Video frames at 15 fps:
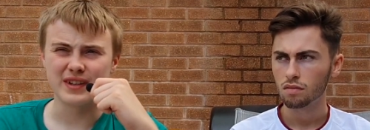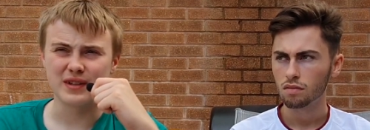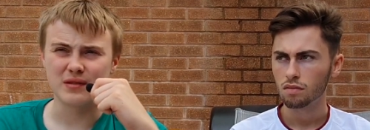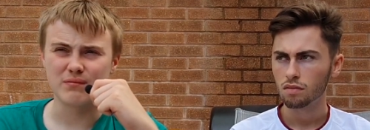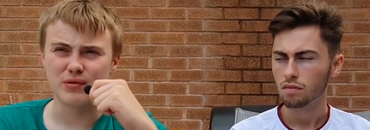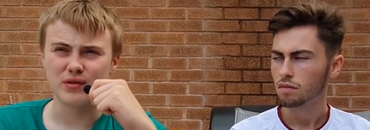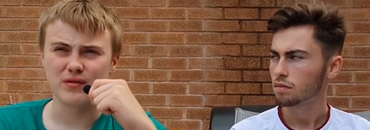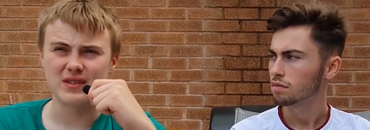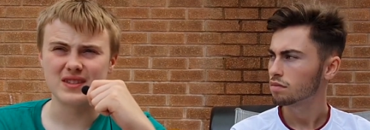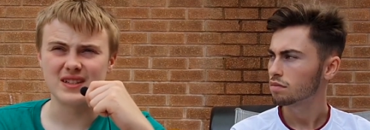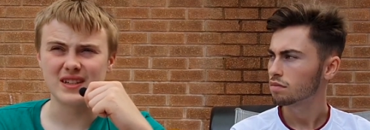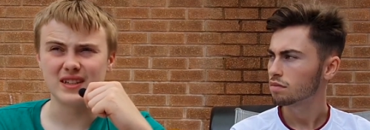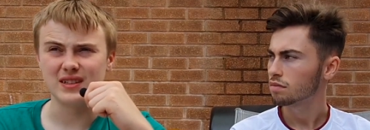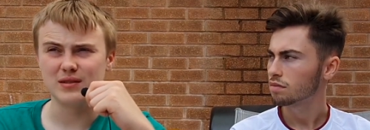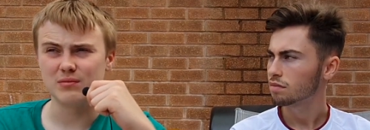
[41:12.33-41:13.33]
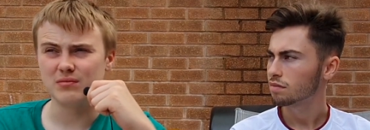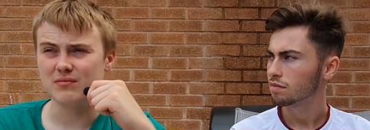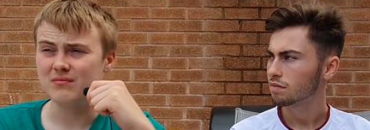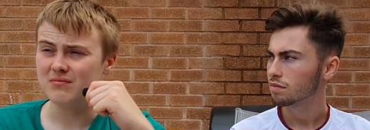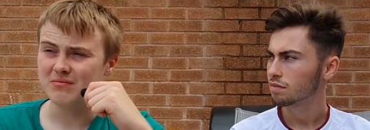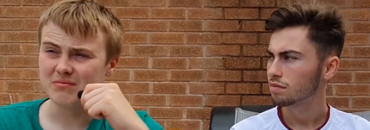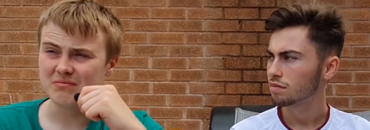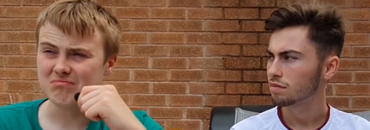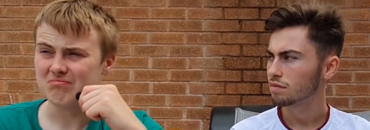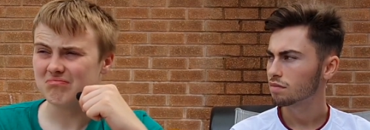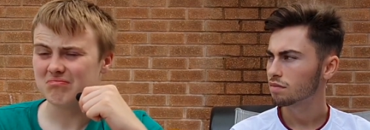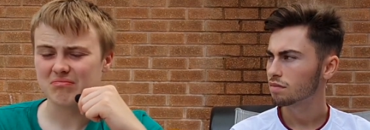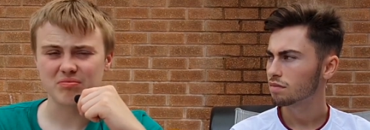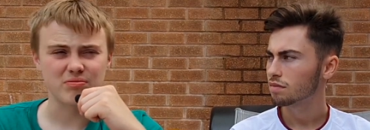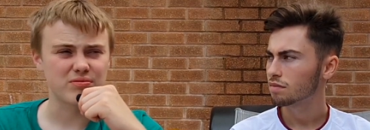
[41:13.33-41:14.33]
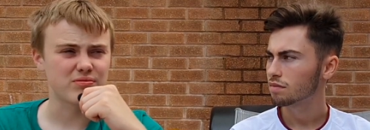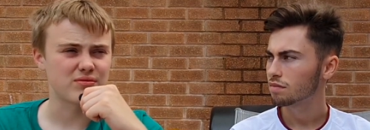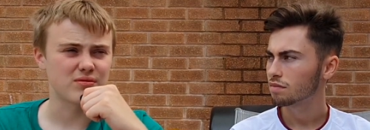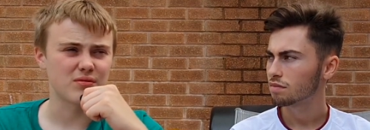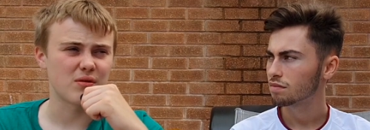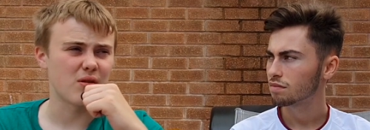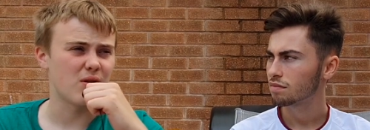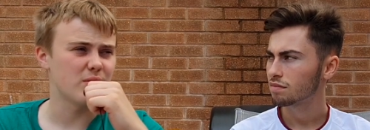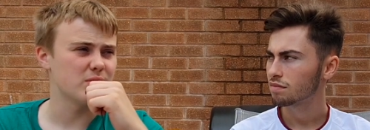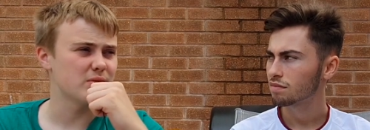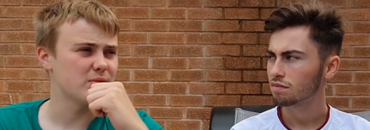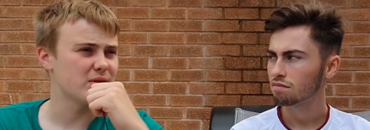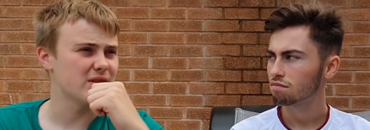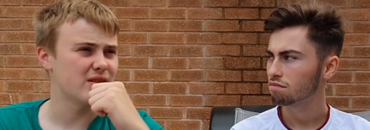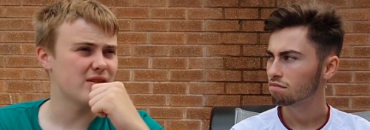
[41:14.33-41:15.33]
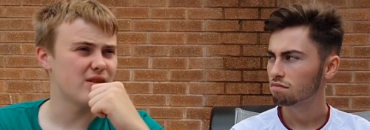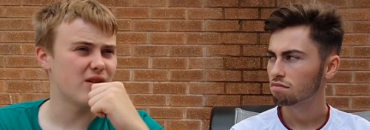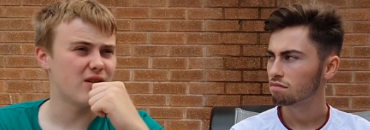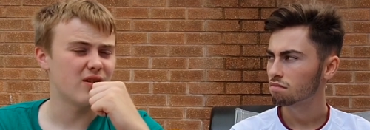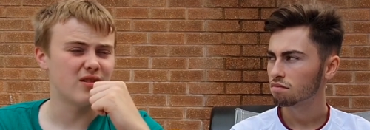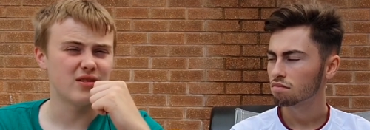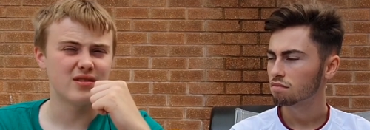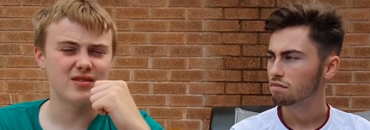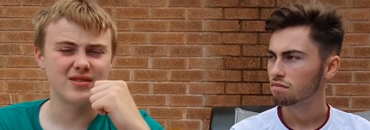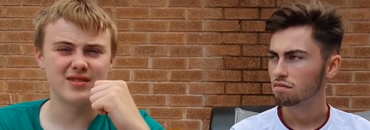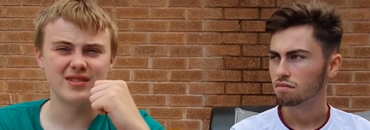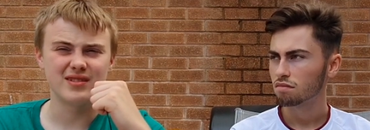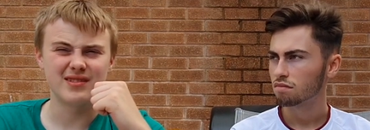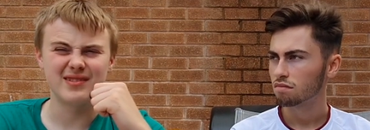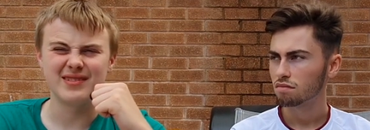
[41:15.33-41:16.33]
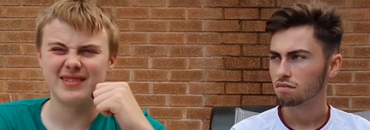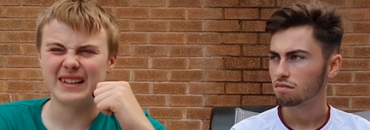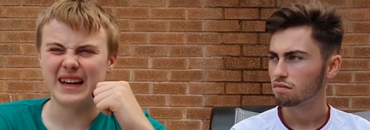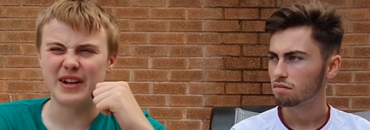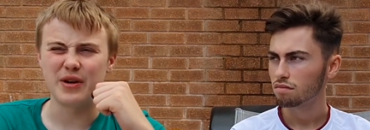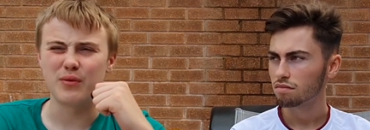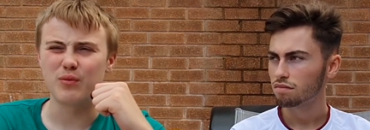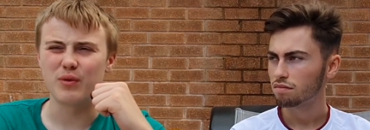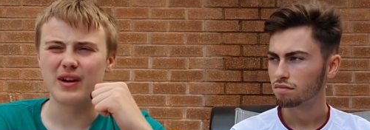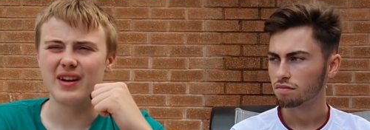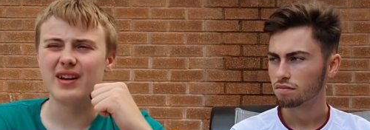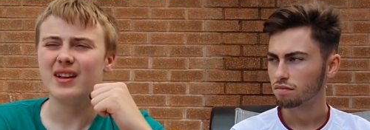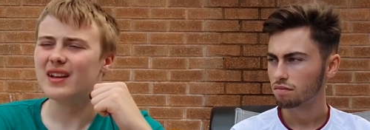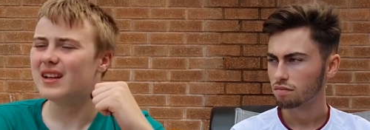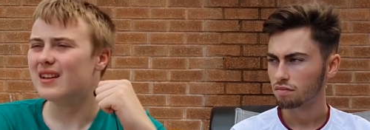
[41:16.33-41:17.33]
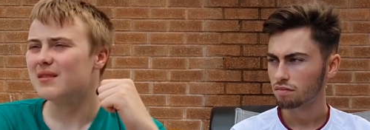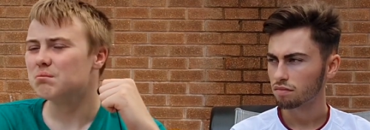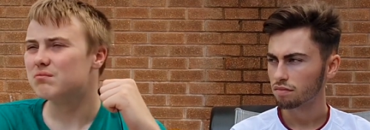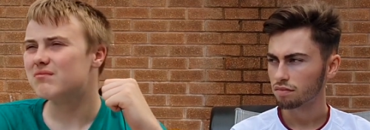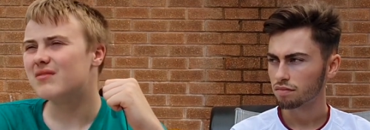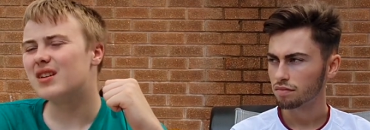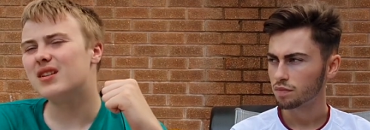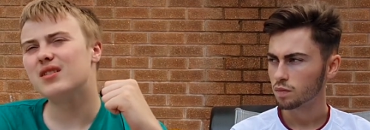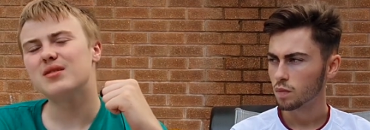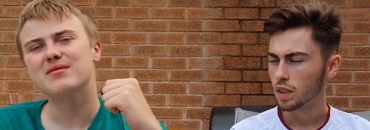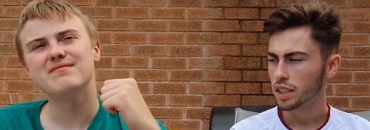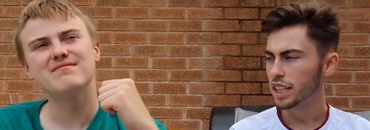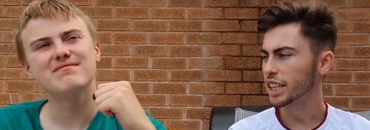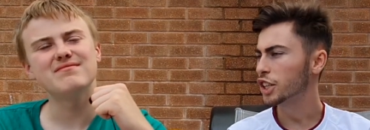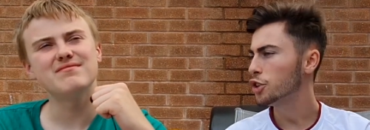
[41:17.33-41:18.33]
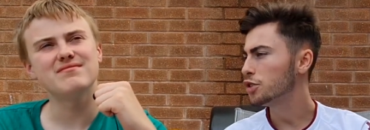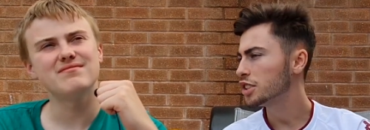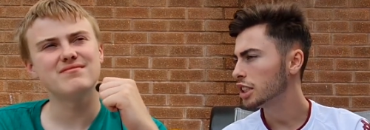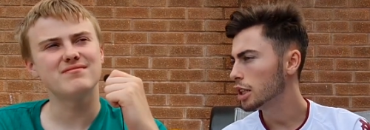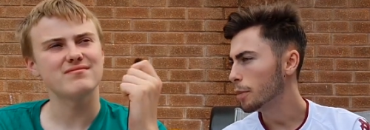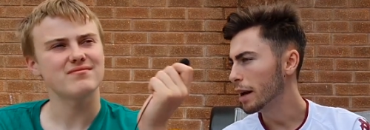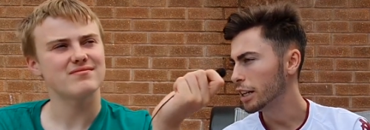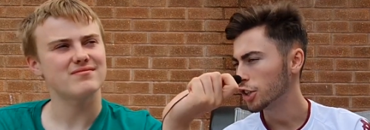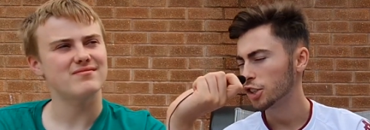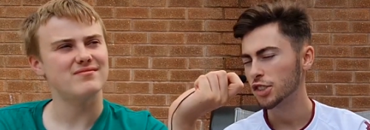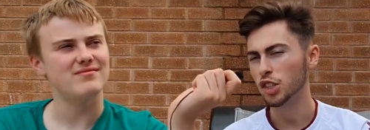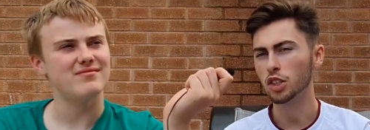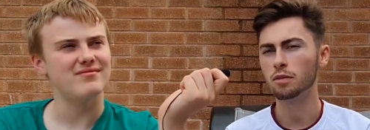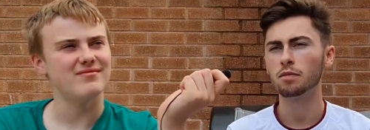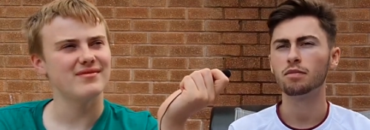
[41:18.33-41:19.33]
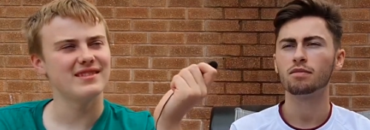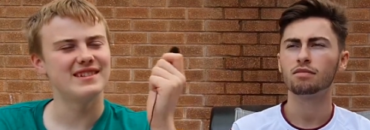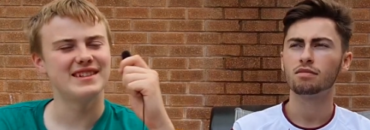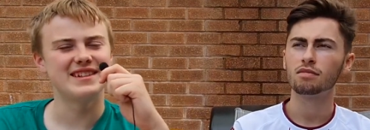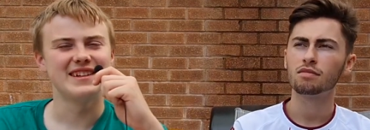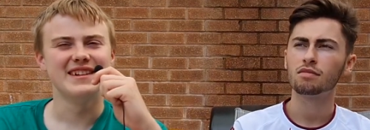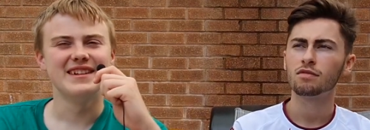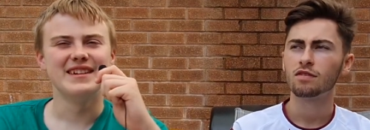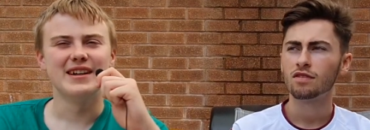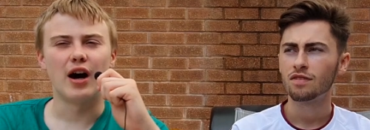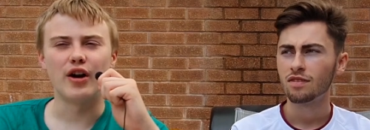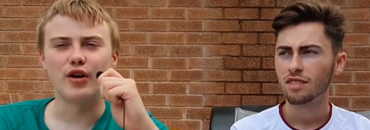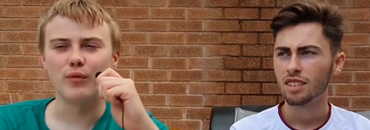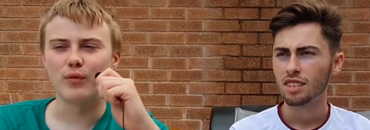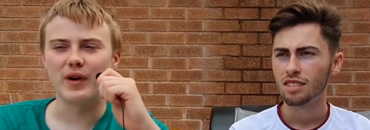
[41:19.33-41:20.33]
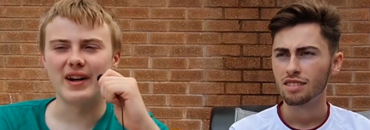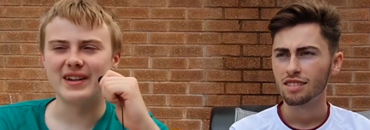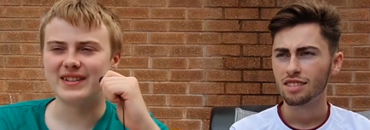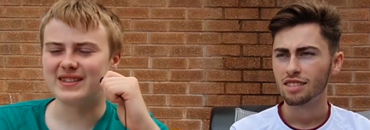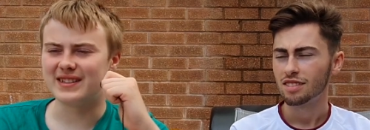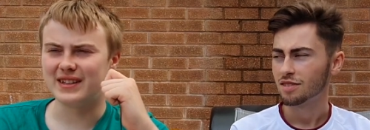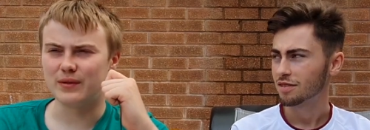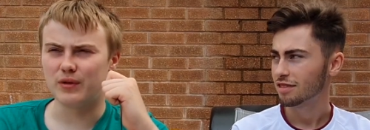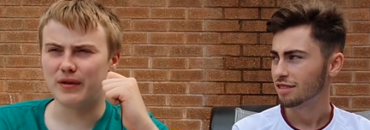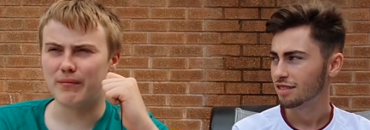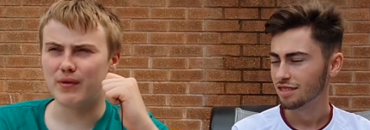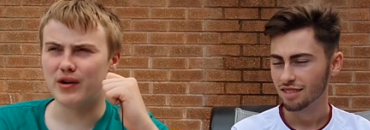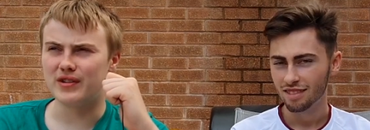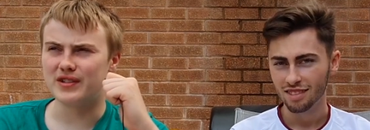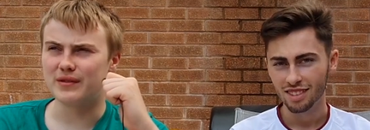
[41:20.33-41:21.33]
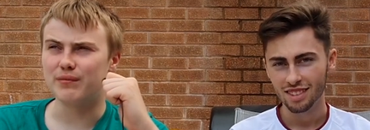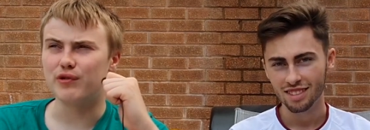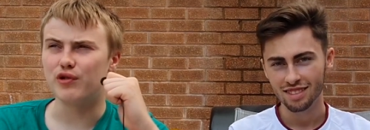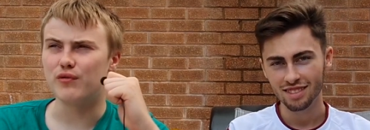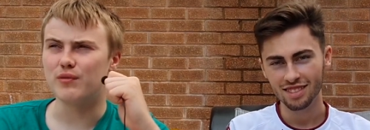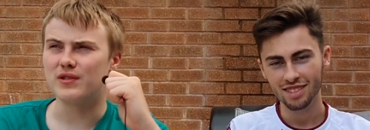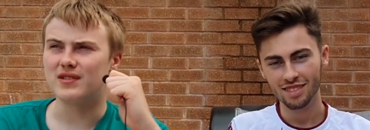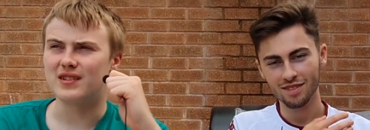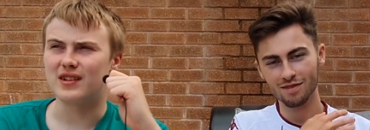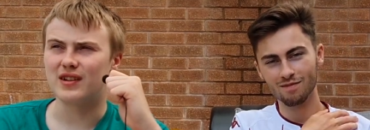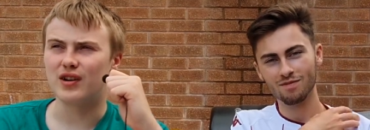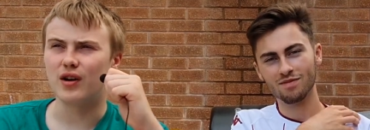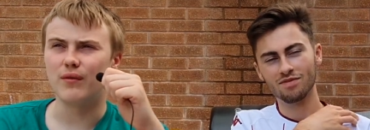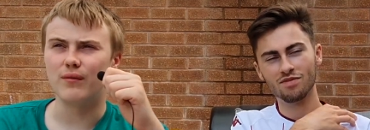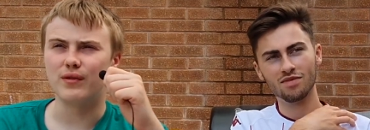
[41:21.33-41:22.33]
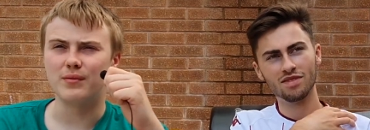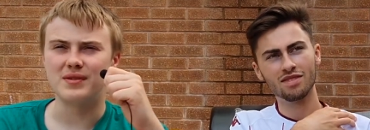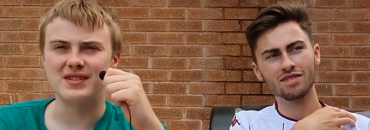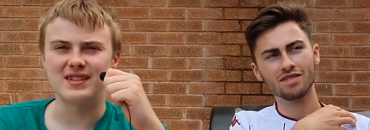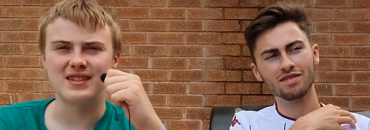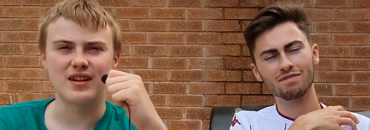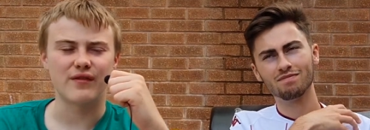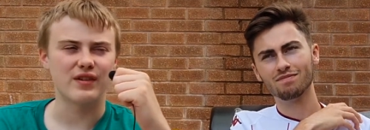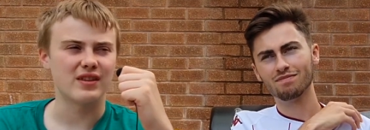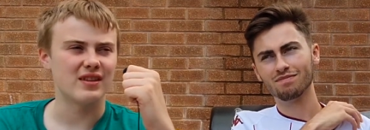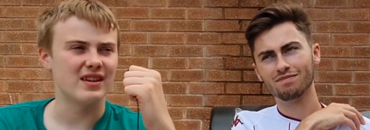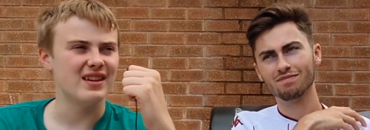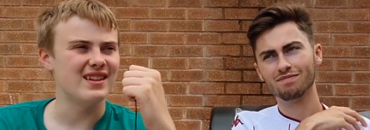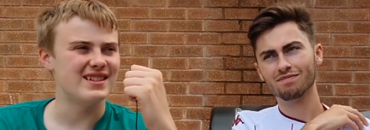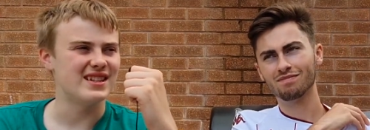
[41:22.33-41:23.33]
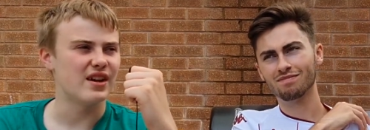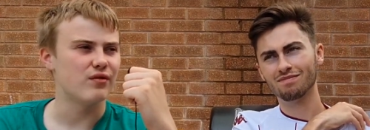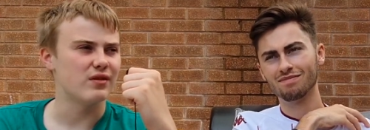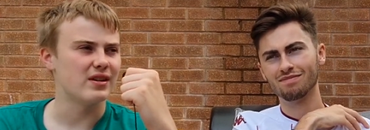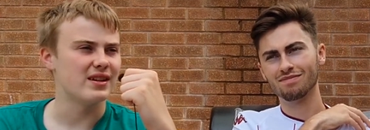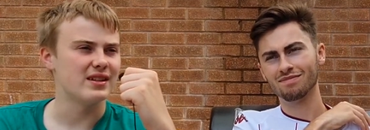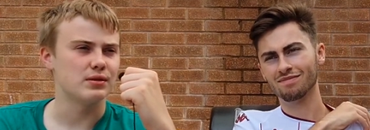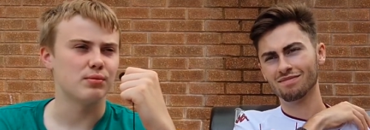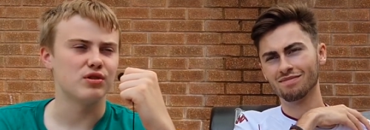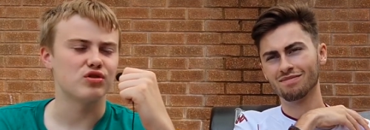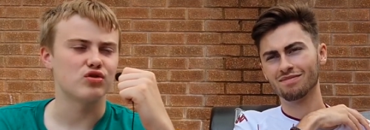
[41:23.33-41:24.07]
Speaker 1: going to improve the team? Probably not. I don't really...
Speaker 2: Get used to the bench, son.
Speaker 1: I don't really see where much improvement's going to come from City. I think he definitely needs to be a